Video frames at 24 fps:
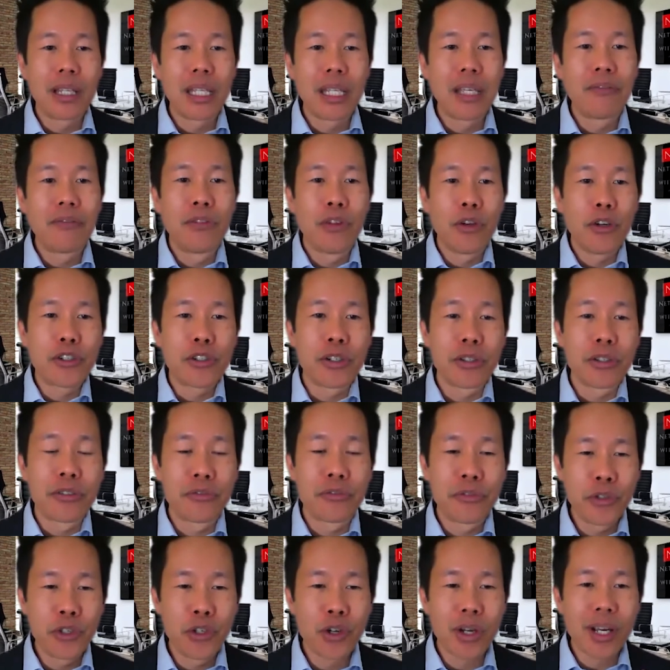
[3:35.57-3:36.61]
you've nurtured
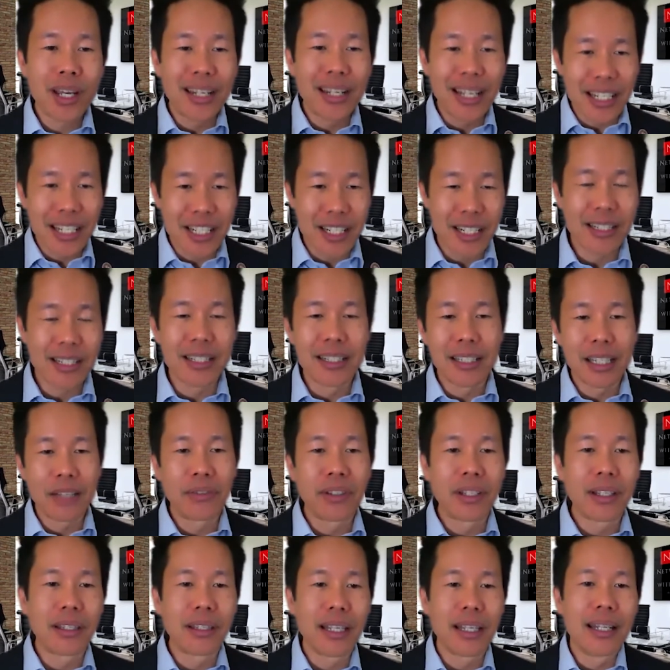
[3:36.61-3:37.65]
through your connections and
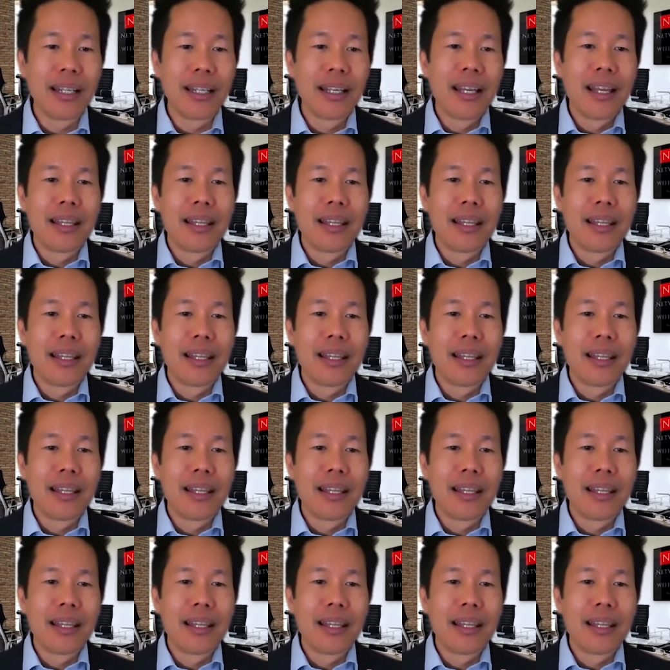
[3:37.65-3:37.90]
giving that